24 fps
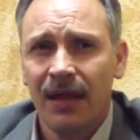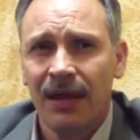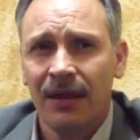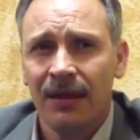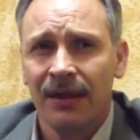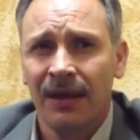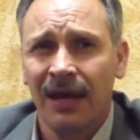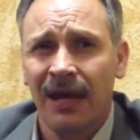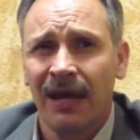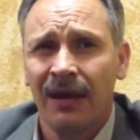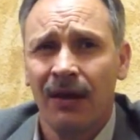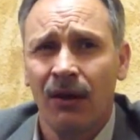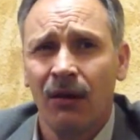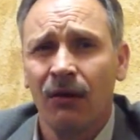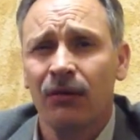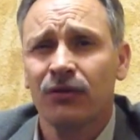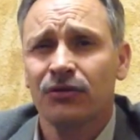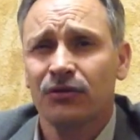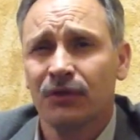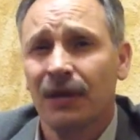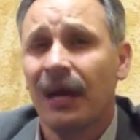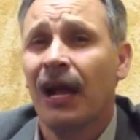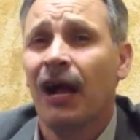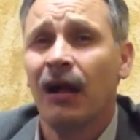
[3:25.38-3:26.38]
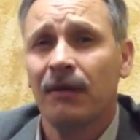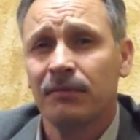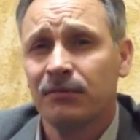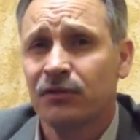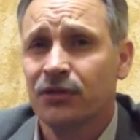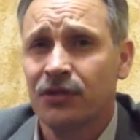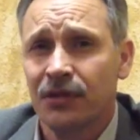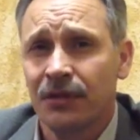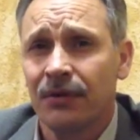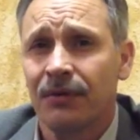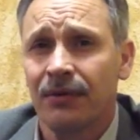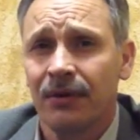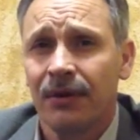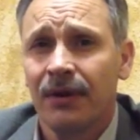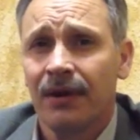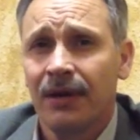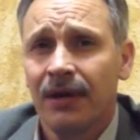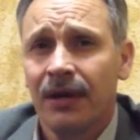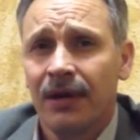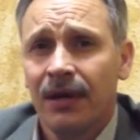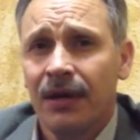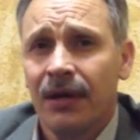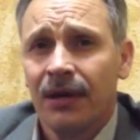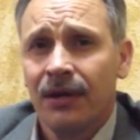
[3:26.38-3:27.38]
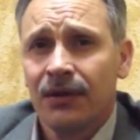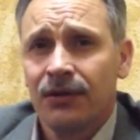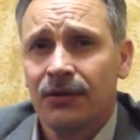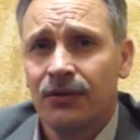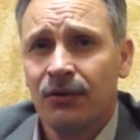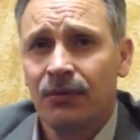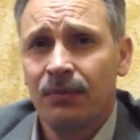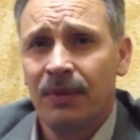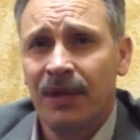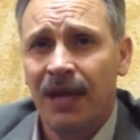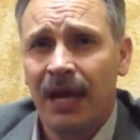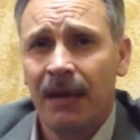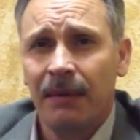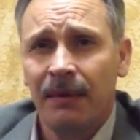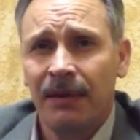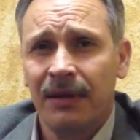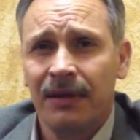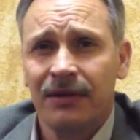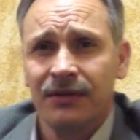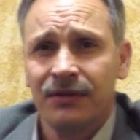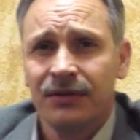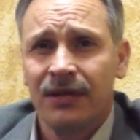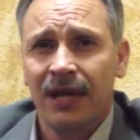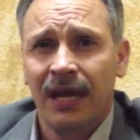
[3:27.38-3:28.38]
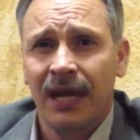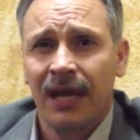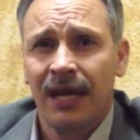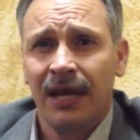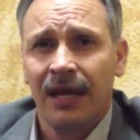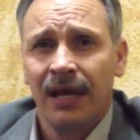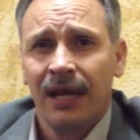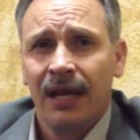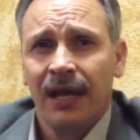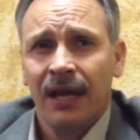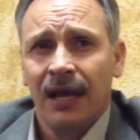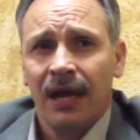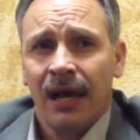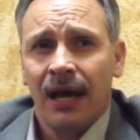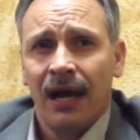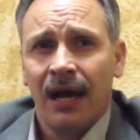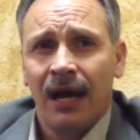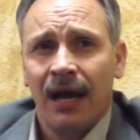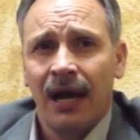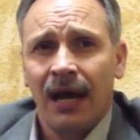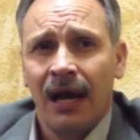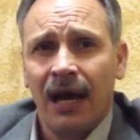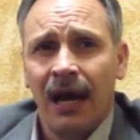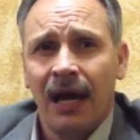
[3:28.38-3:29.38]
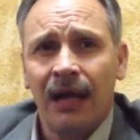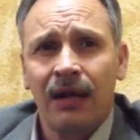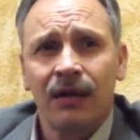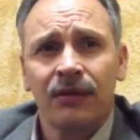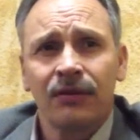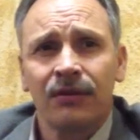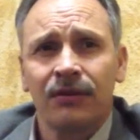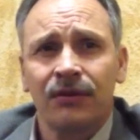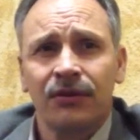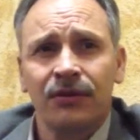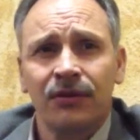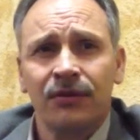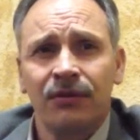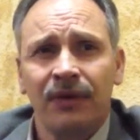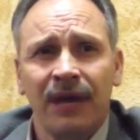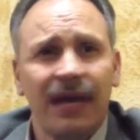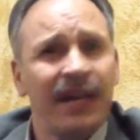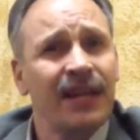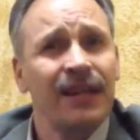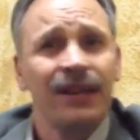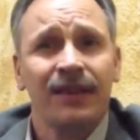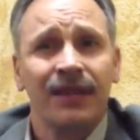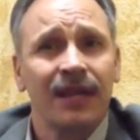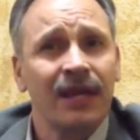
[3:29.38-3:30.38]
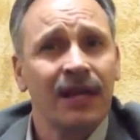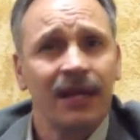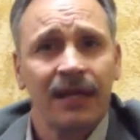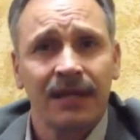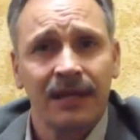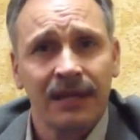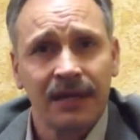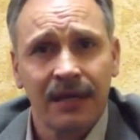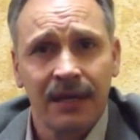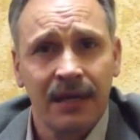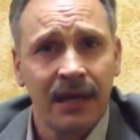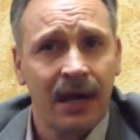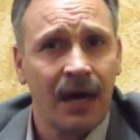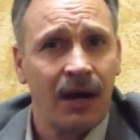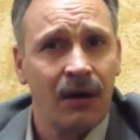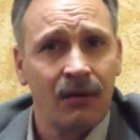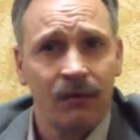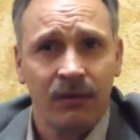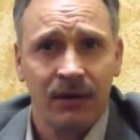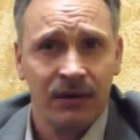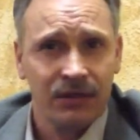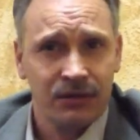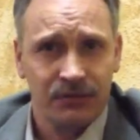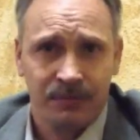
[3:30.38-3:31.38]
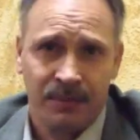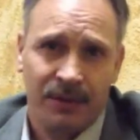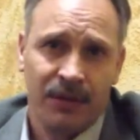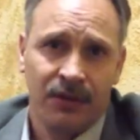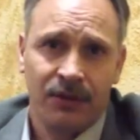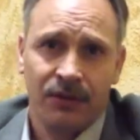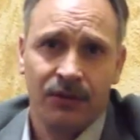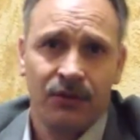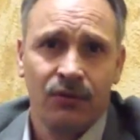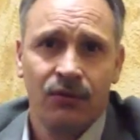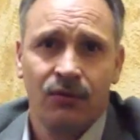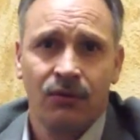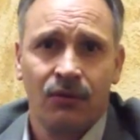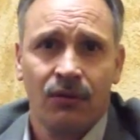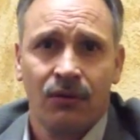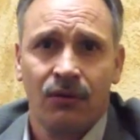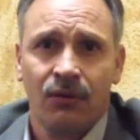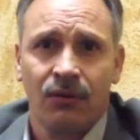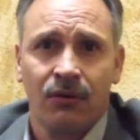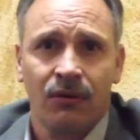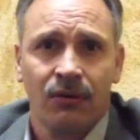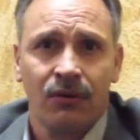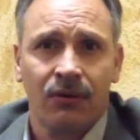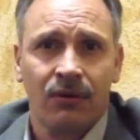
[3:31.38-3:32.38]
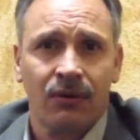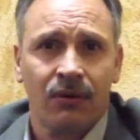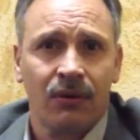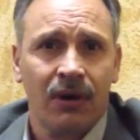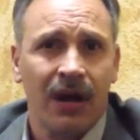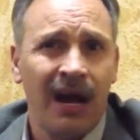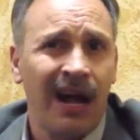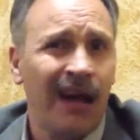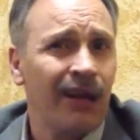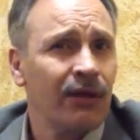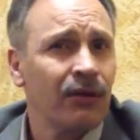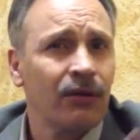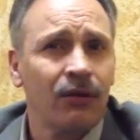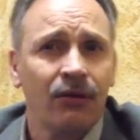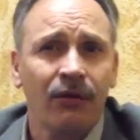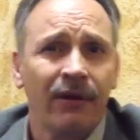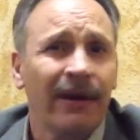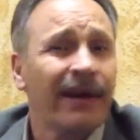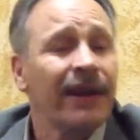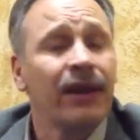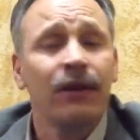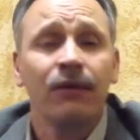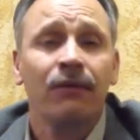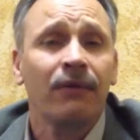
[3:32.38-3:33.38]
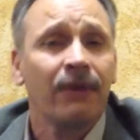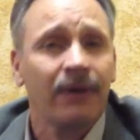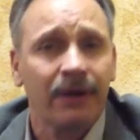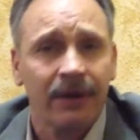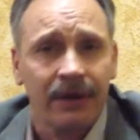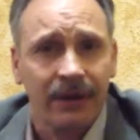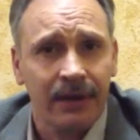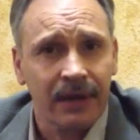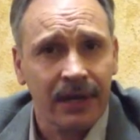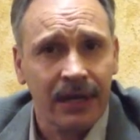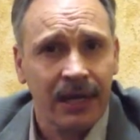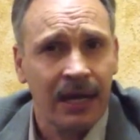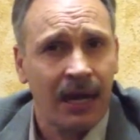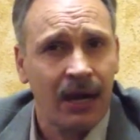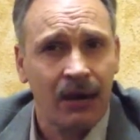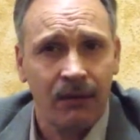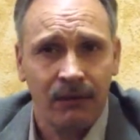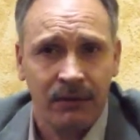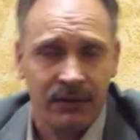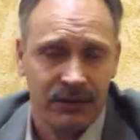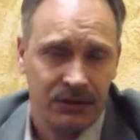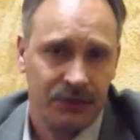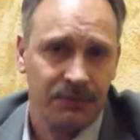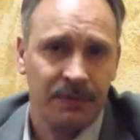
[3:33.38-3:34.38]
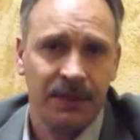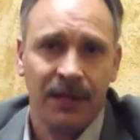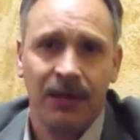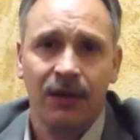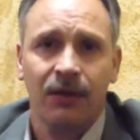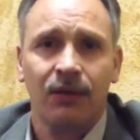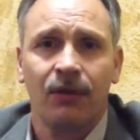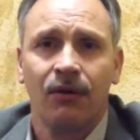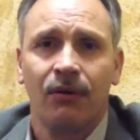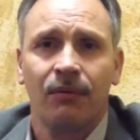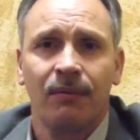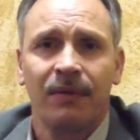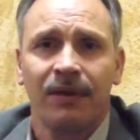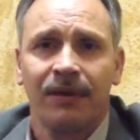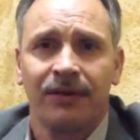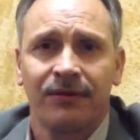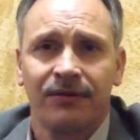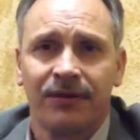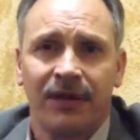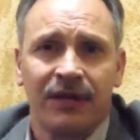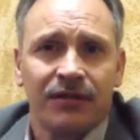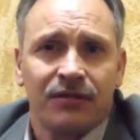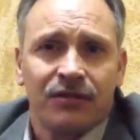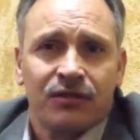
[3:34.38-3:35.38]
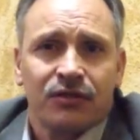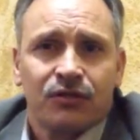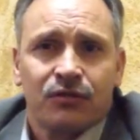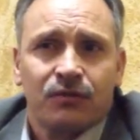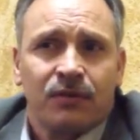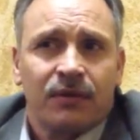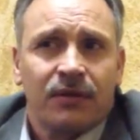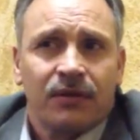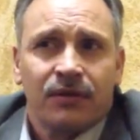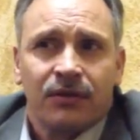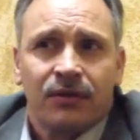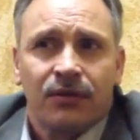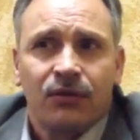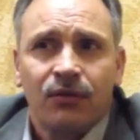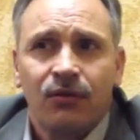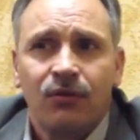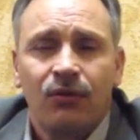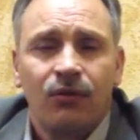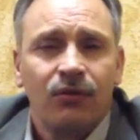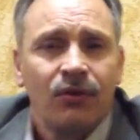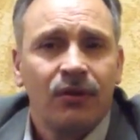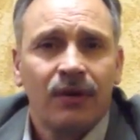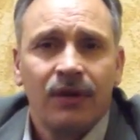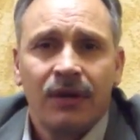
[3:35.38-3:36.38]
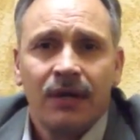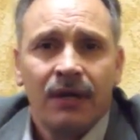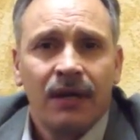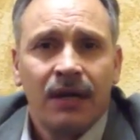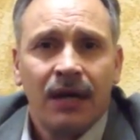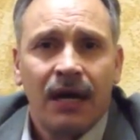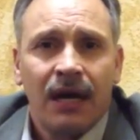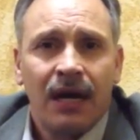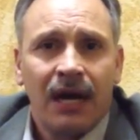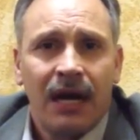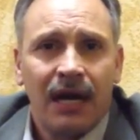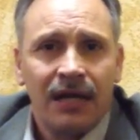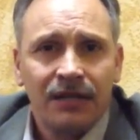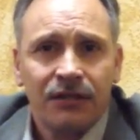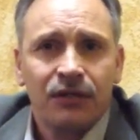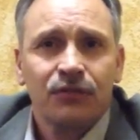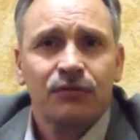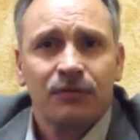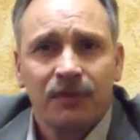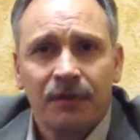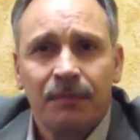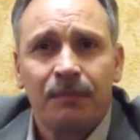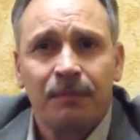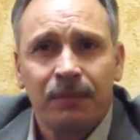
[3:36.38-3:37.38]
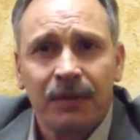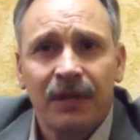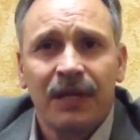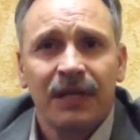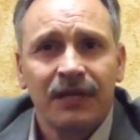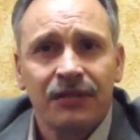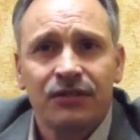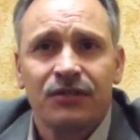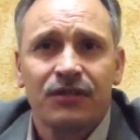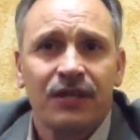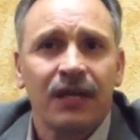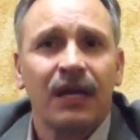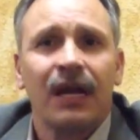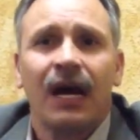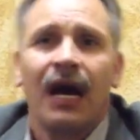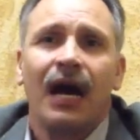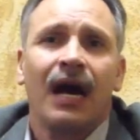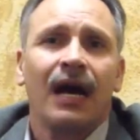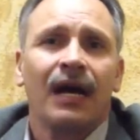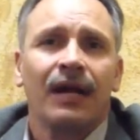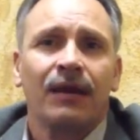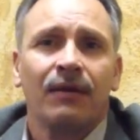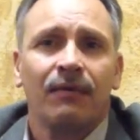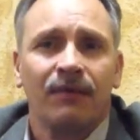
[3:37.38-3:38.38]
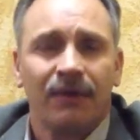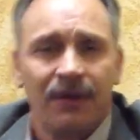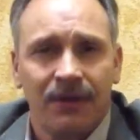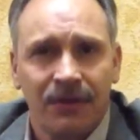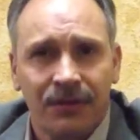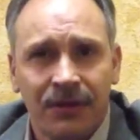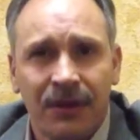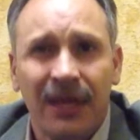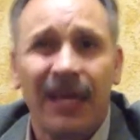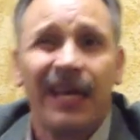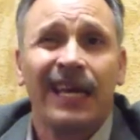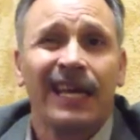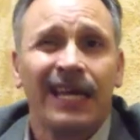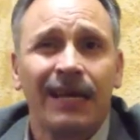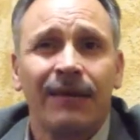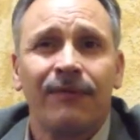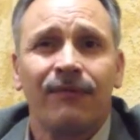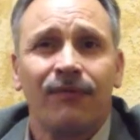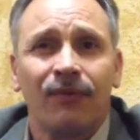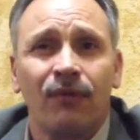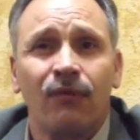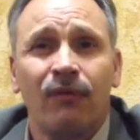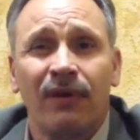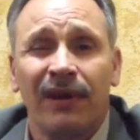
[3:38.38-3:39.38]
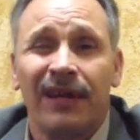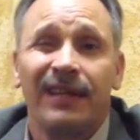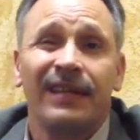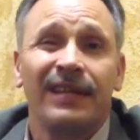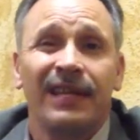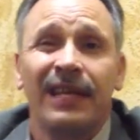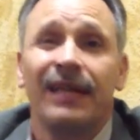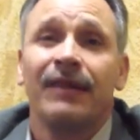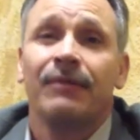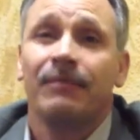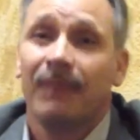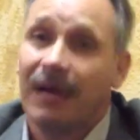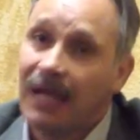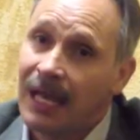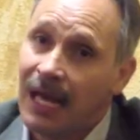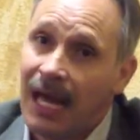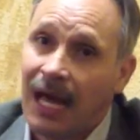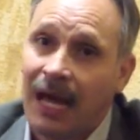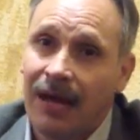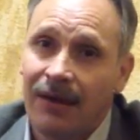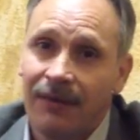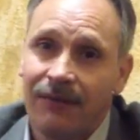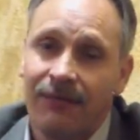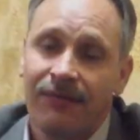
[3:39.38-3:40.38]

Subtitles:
that also helps you to be able to say, I'll do anything God wants me to do, or I'll go anywhere God wants me to go, because I just want to please God. I want to thank Him for what He did in my life.